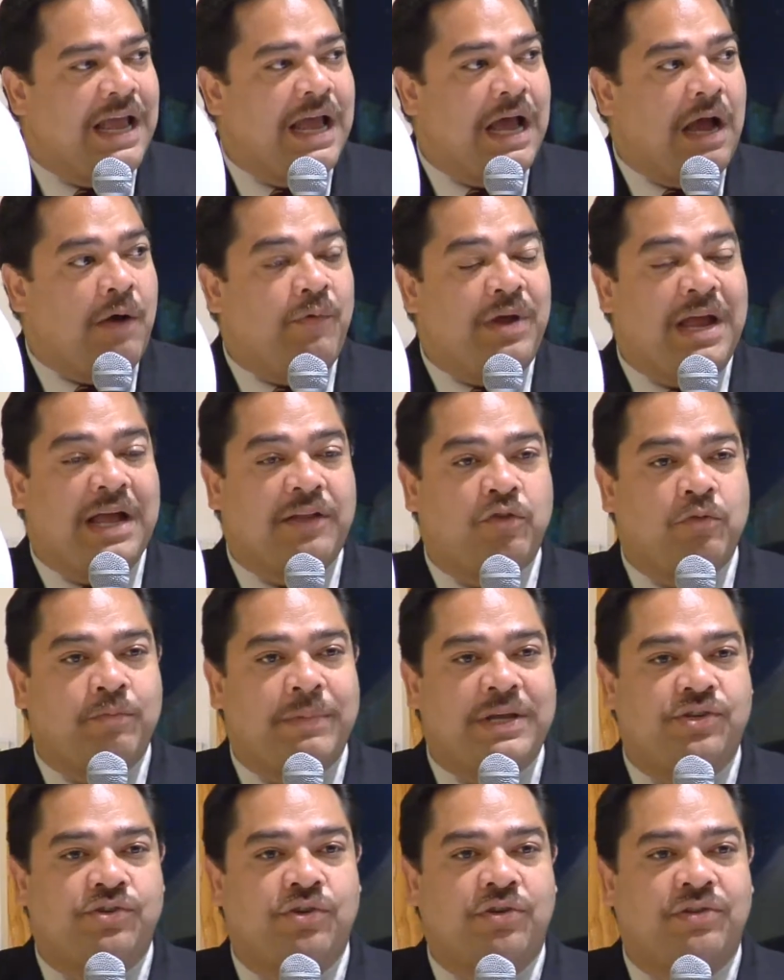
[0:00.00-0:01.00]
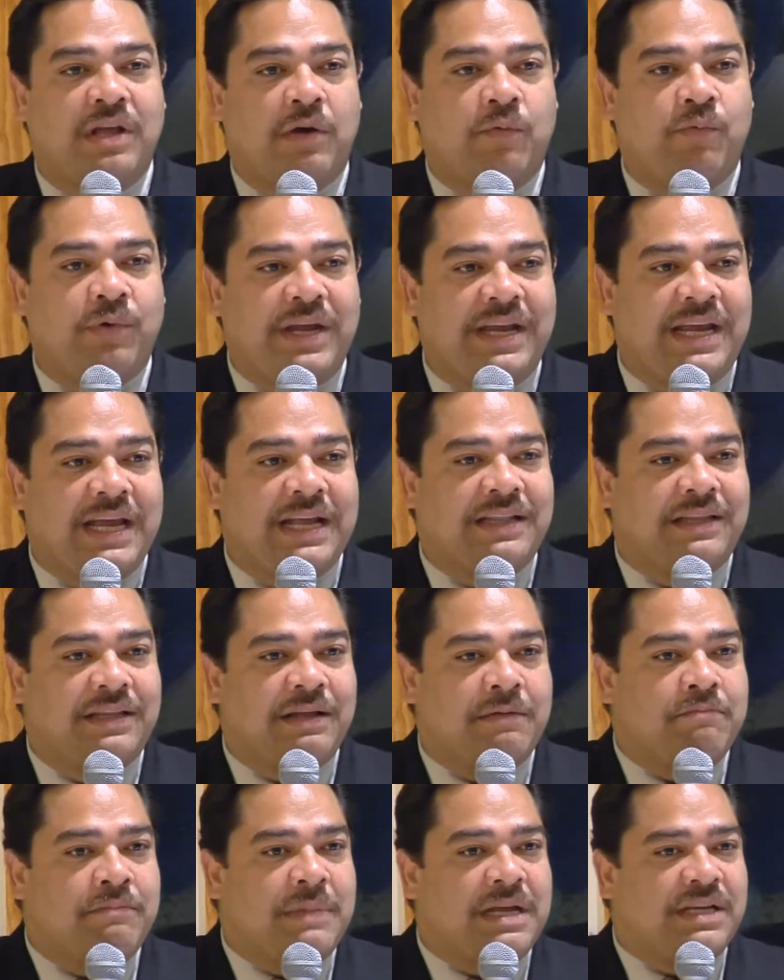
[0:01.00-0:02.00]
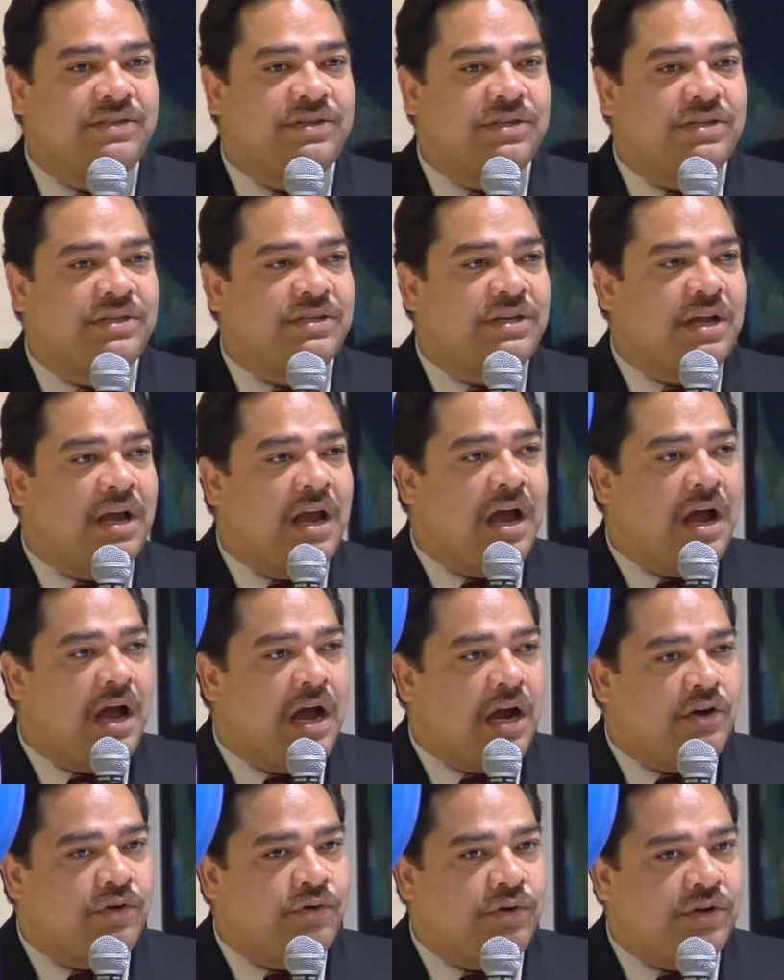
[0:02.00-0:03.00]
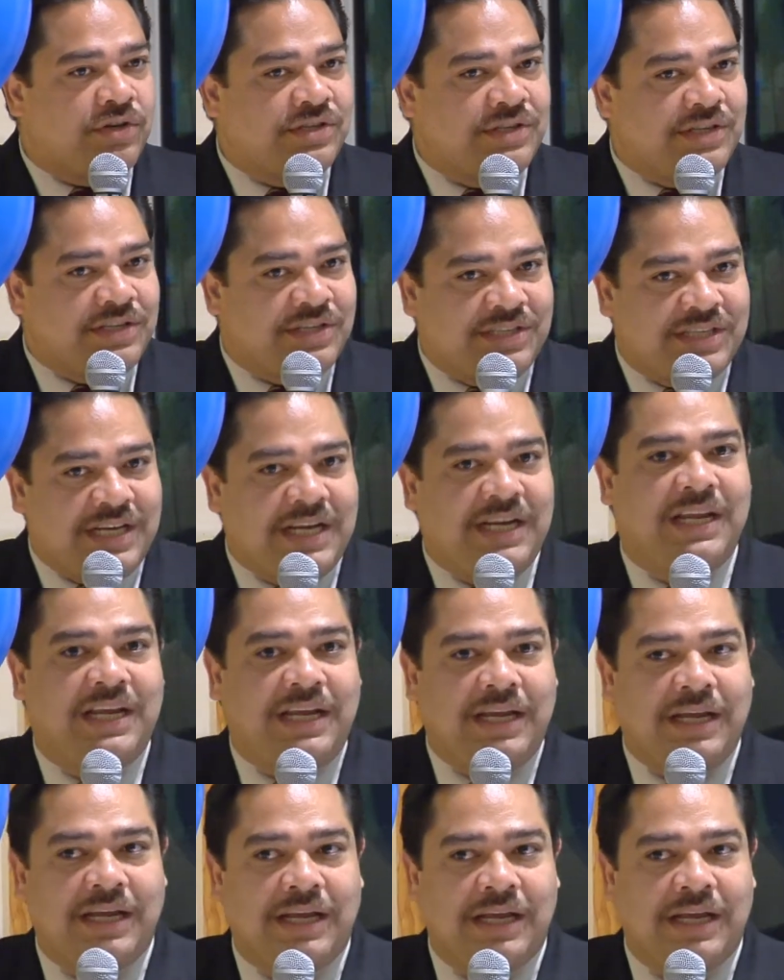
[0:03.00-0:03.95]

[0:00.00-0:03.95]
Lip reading: And we have to make sure that we get the message across the city.